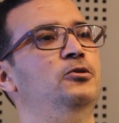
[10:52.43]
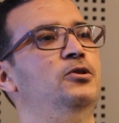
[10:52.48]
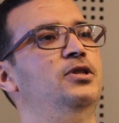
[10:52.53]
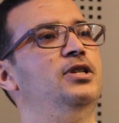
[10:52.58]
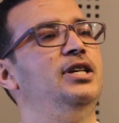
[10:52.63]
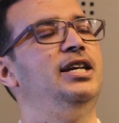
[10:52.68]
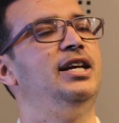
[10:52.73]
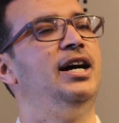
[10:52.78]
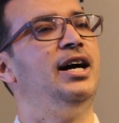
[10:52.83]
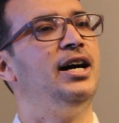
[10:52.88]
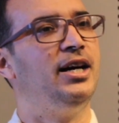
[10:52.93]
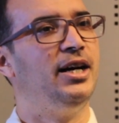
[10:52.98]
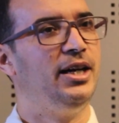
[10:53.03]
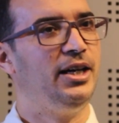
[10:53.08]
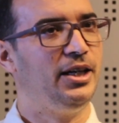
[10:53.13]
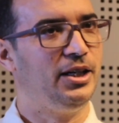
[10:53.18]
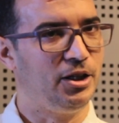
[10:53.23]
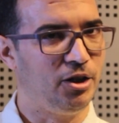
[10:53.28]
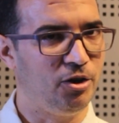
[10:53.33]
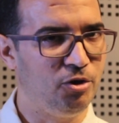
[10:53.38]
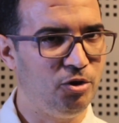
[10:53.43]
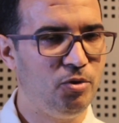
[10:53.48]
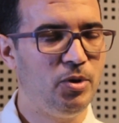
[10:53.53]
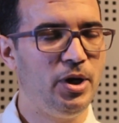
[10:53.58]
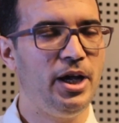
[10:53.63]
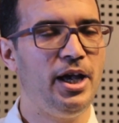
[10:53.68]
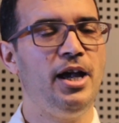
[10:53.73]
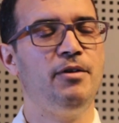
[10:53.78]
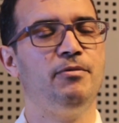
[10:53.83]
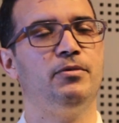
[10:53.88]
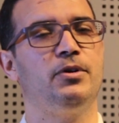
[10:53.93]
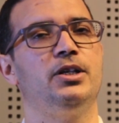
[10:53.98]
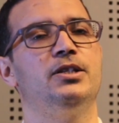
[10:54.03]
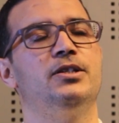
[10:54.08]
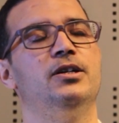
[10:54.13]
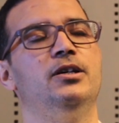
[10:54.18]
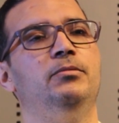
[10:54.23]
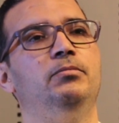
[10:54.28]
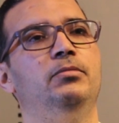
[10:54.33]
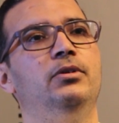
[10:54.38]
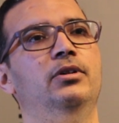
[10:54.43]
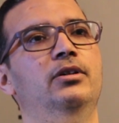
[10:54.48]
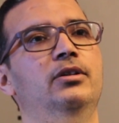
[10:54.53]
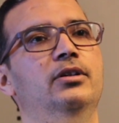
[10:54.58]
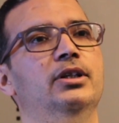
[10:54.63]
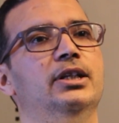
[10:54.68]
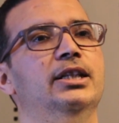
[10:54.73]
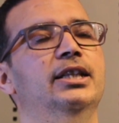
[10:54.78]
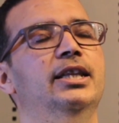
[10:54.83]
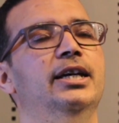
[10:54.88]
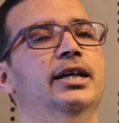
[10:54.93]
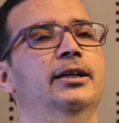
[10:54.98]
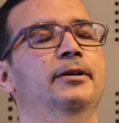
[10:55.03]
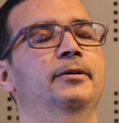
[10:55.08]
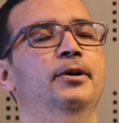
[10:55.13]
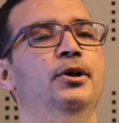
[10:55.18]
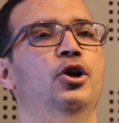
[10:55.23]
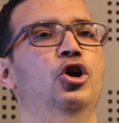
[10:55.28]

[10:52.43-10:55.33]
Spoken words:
say hi in a good way, for example, and then